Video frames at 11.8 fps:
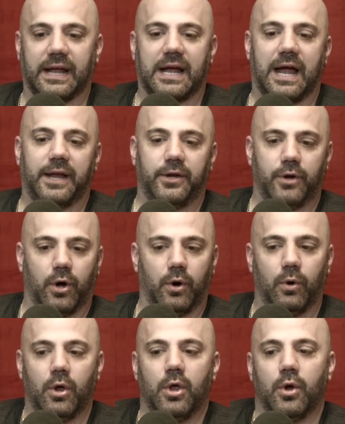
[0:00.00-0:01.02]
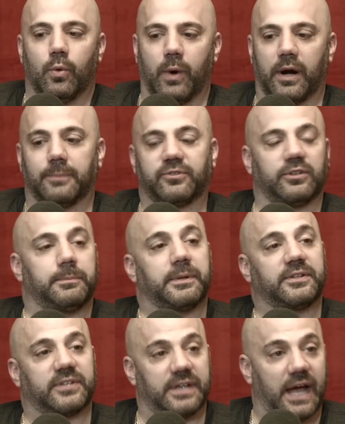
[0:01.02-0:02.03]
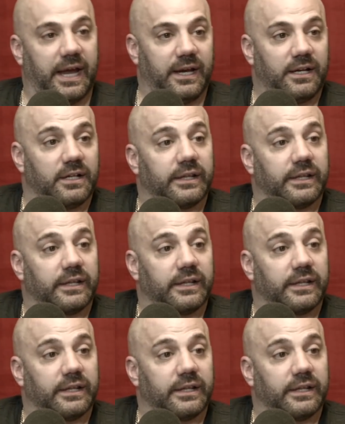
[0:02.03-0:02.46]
kind of know where I'm sleeping tonight.